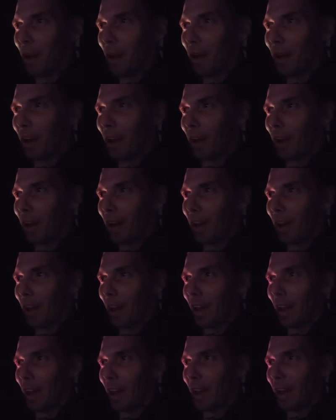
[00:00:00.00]
uh,
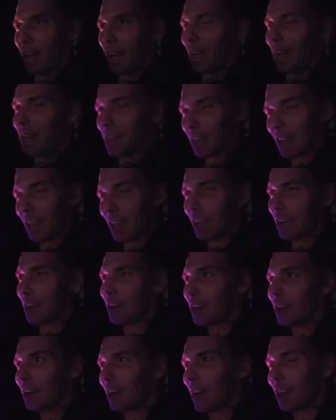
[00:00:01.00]
and I
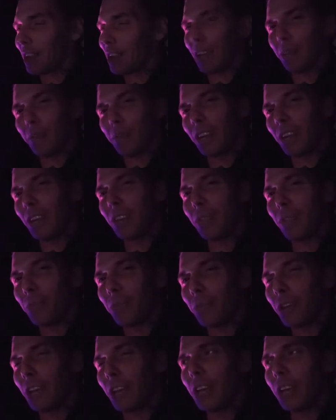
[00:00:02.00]
think we need to
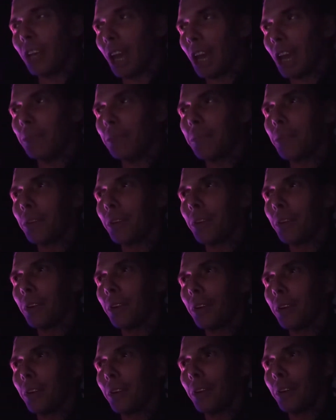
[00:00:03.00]
rename
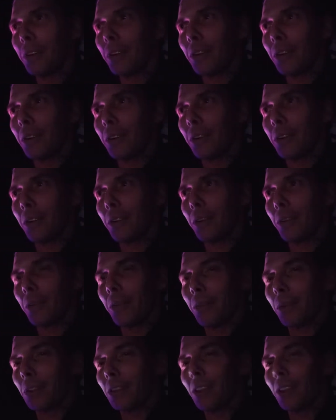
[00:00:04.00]

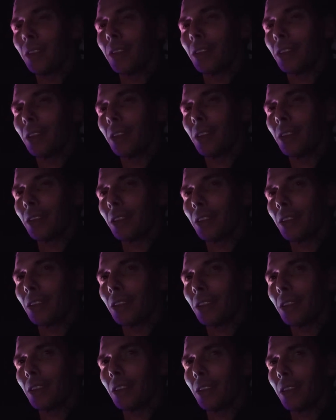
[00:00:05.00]
what
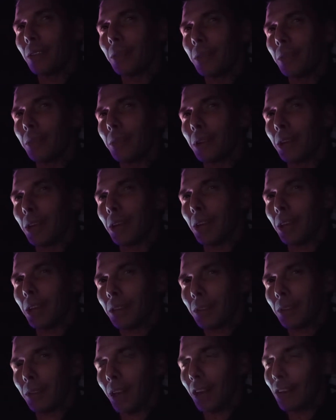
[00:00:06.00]
the
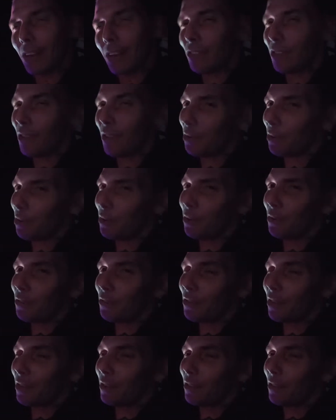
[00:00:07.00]
ether that is still
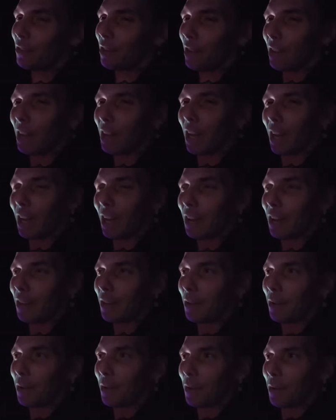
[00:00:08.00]
used today
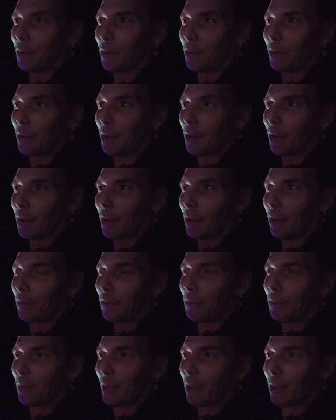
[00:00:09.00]

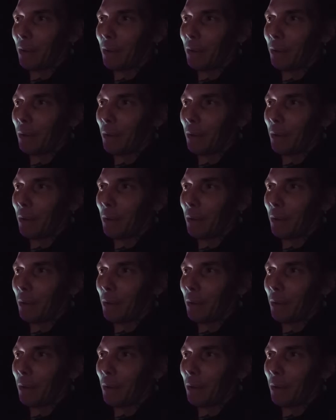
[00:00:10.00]
of like a